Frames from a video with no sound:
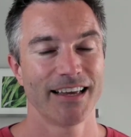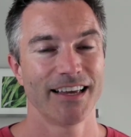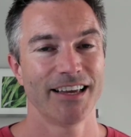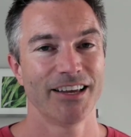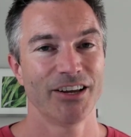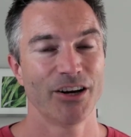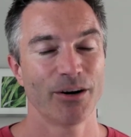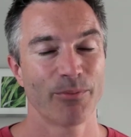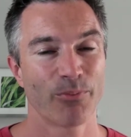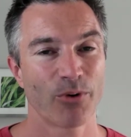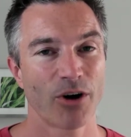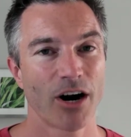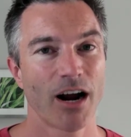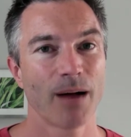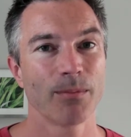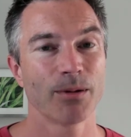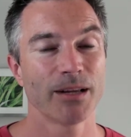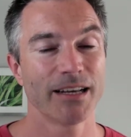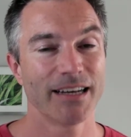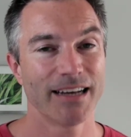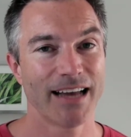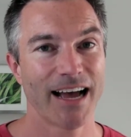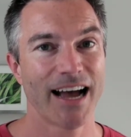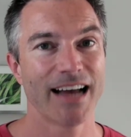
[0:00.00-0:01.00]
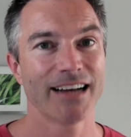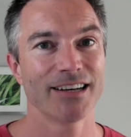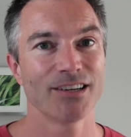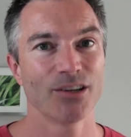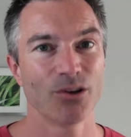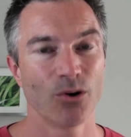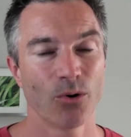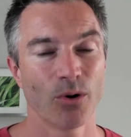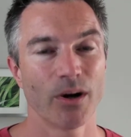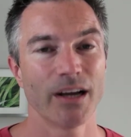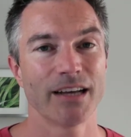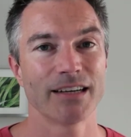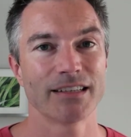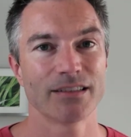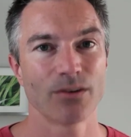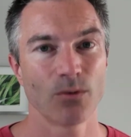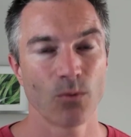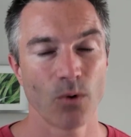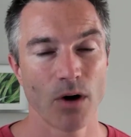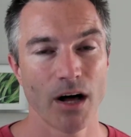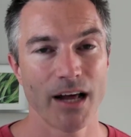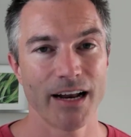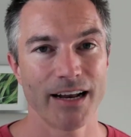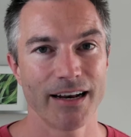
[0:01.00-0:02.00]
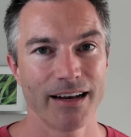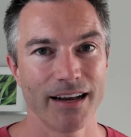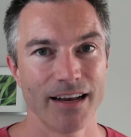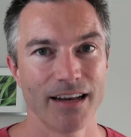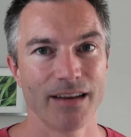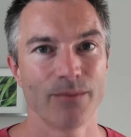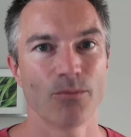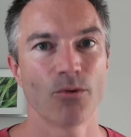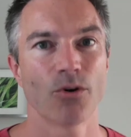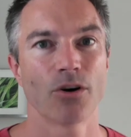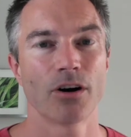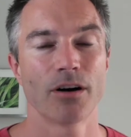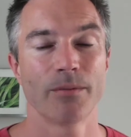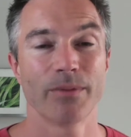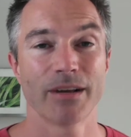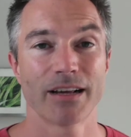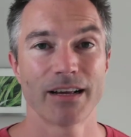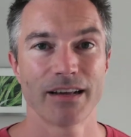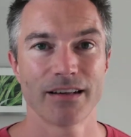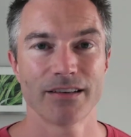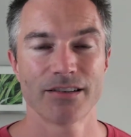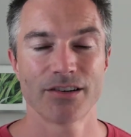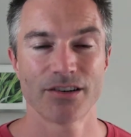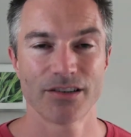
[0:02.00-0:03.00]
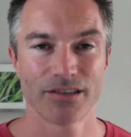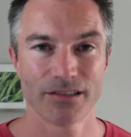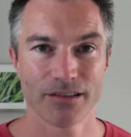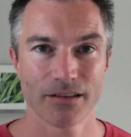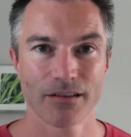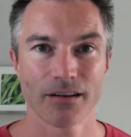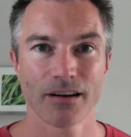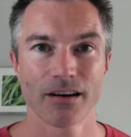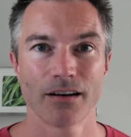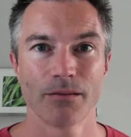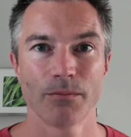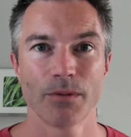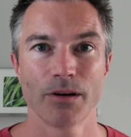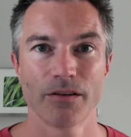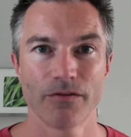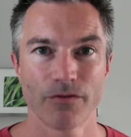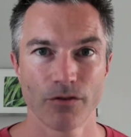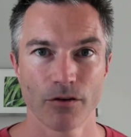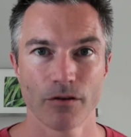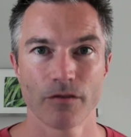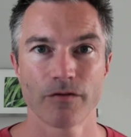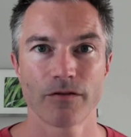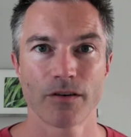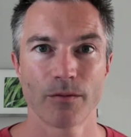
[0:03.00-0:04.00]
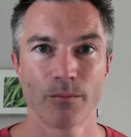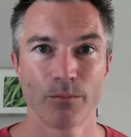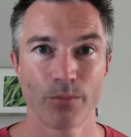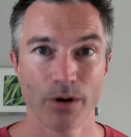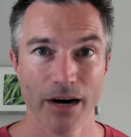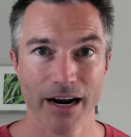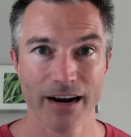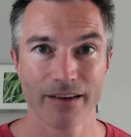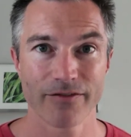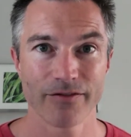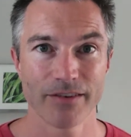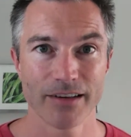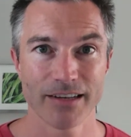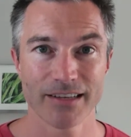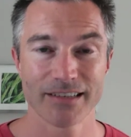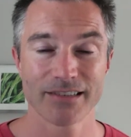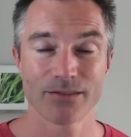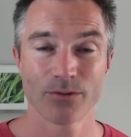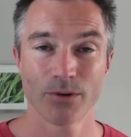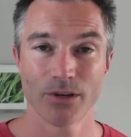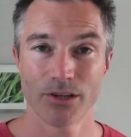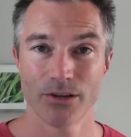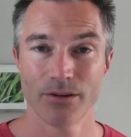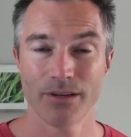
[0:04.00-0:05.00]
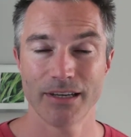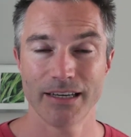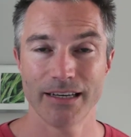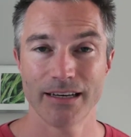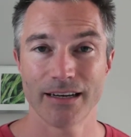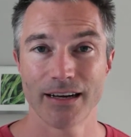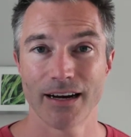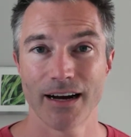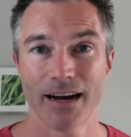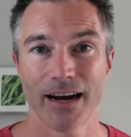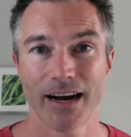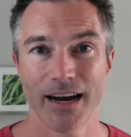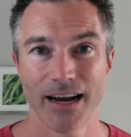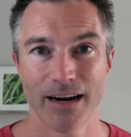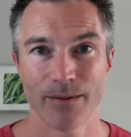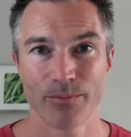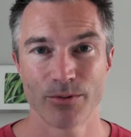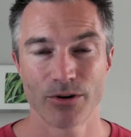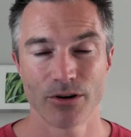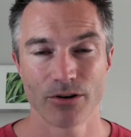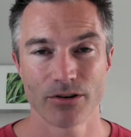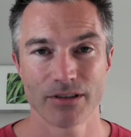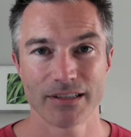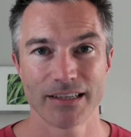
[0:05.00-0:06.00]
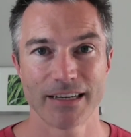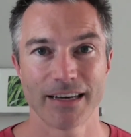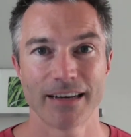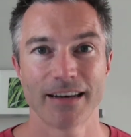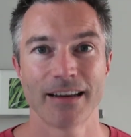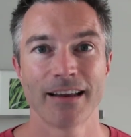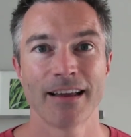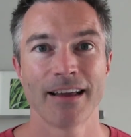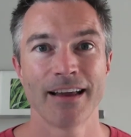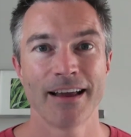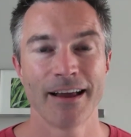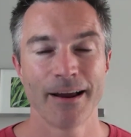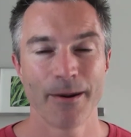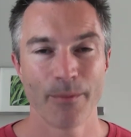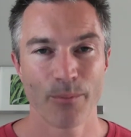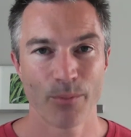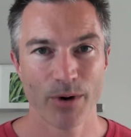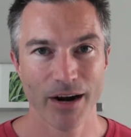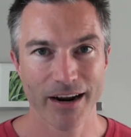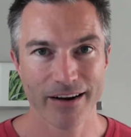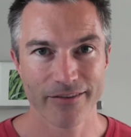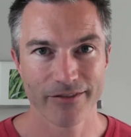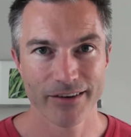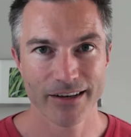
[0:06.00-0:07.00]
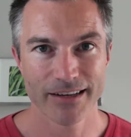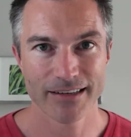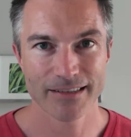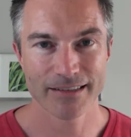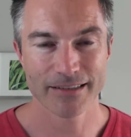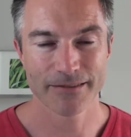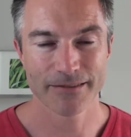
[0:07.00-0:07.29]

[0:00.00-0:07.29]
you're probably not going to want it anymore because you're still going to be full from breakfast when you eat a high protein breakfast.